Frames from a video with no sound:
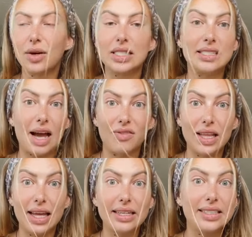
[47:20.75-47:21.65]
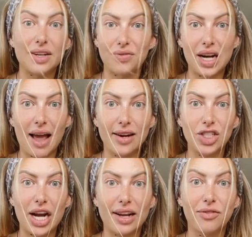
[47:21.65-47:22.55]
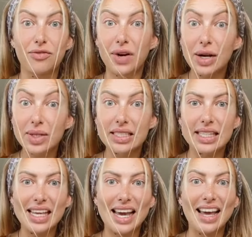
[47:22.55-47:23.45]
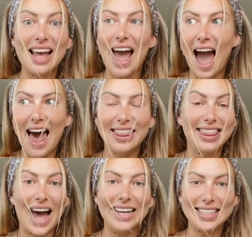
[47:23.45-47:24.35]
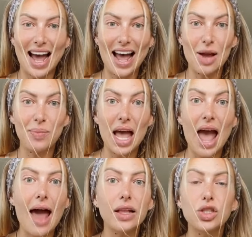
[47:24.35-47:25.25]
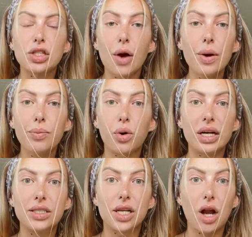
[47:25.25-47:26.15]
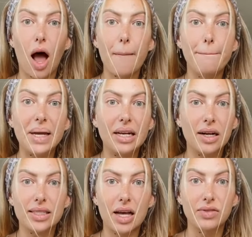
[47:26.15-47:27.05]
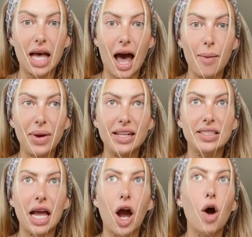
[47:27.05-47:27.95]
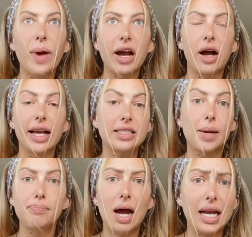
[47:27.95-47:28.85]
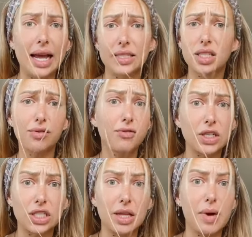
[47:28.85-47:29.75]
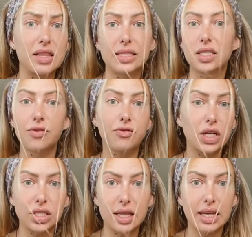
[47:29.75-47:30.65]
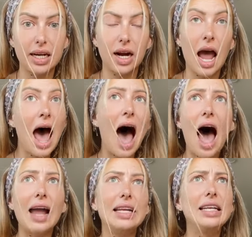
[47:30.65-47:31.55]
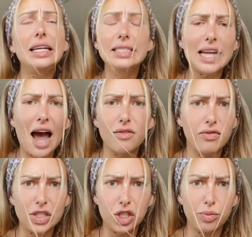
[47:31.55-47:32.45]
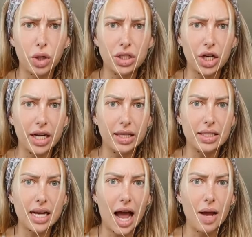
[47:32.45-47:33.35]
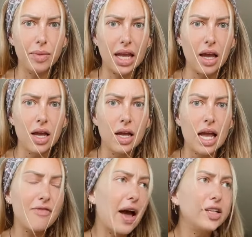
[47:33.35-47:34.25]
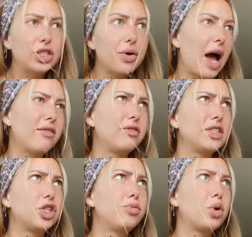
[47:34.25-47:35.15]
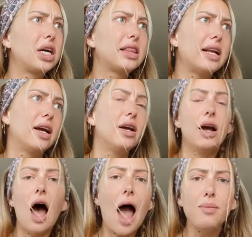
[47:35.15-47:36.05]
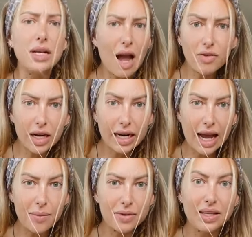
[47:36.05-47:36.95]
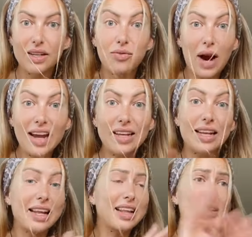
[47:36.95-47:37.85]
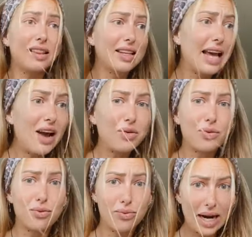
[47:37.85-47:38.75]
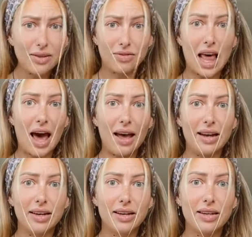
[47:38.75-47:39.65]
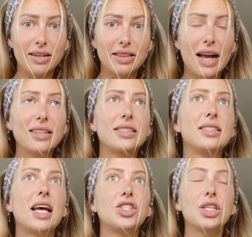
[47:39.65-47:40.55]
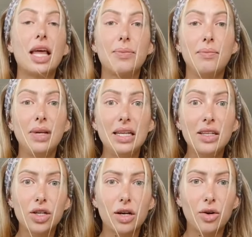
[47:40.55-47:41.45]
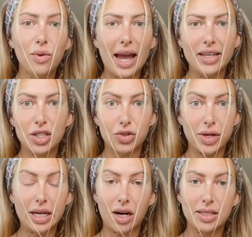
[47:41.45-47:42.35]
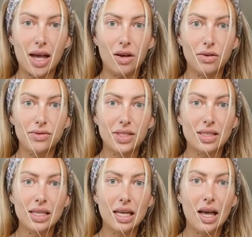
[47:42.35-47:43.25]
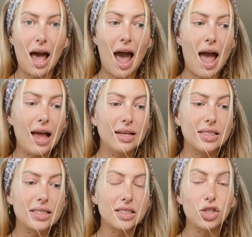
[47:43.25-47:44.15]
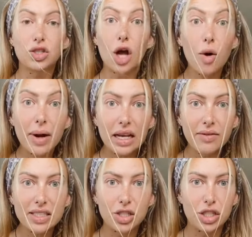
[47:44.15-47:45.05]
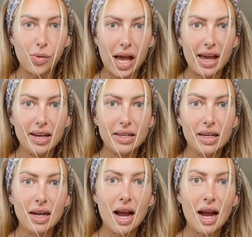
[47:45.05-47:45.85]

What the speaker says: There was definitely a different energetic frequency at that time. And it's so important to not beat ourselves up and say, oh my God, it's a Monday, it's the first of the month, it's the first of the year, I need to have a vision board during this time. Like, if I don't have a vision board, then I'm never gonna get rid of that. That is such a like mean girl way to treat ourselves. And so many of us do it.